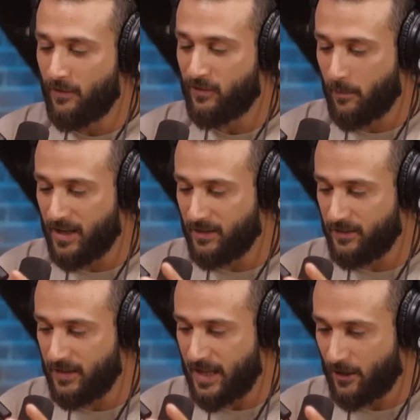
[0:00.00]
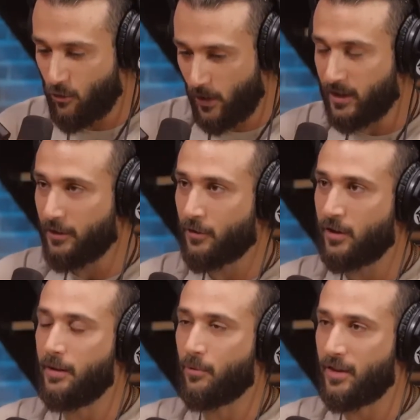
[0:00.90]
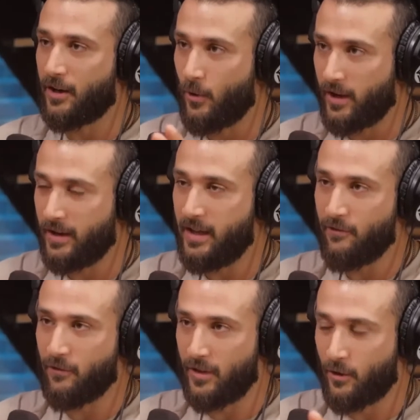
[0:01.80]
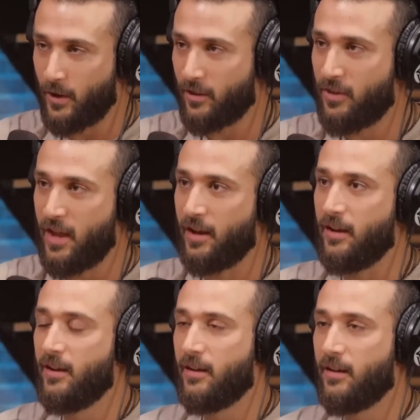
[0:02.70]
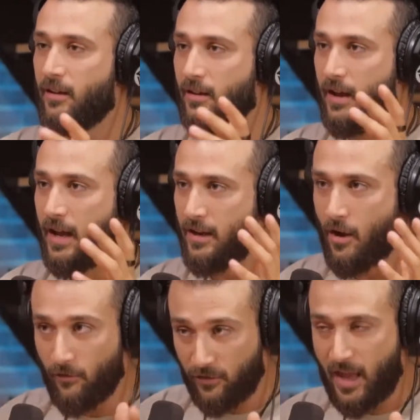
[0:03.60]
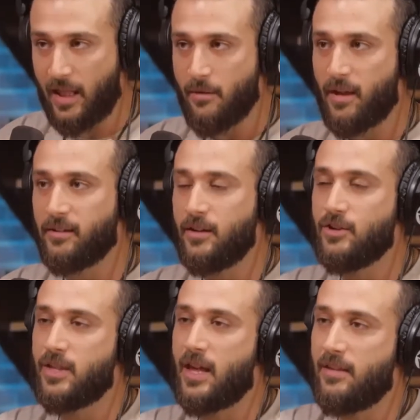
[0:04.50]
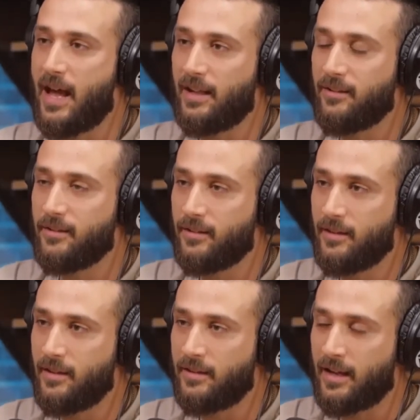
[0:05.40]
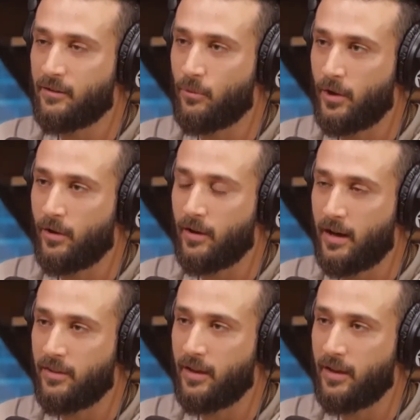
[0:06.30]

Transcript: if somebody could see that quick little clip or that quick GIF or that quick thing and understand the message, then that's where